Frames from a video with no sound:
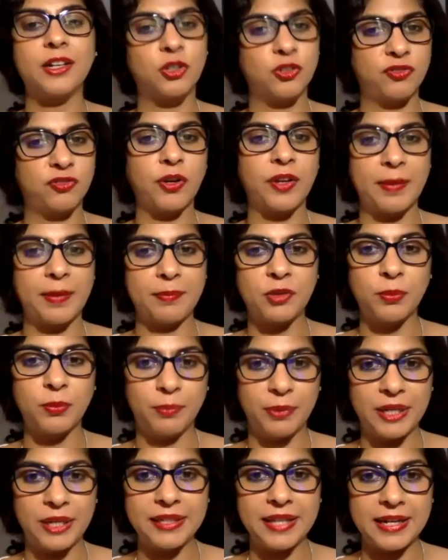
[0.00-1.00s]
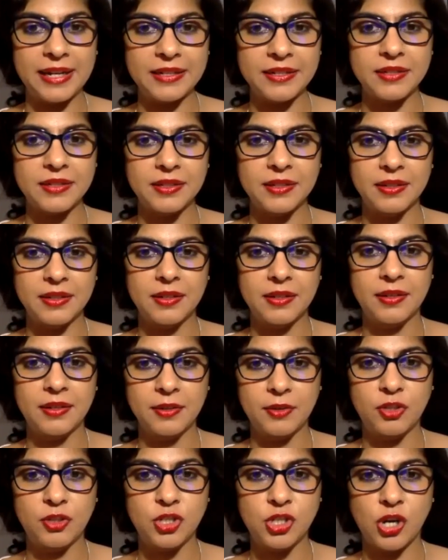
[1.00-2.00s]
for them to build that
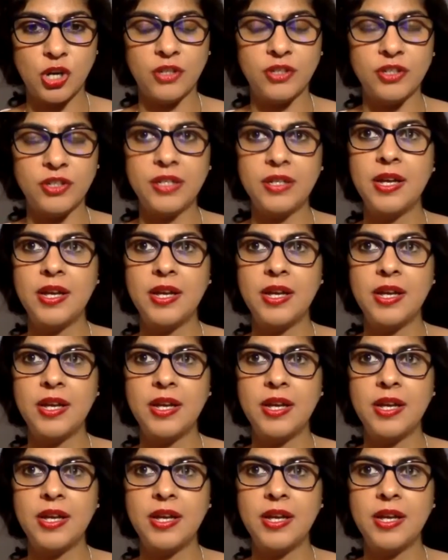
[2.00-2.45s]
genre.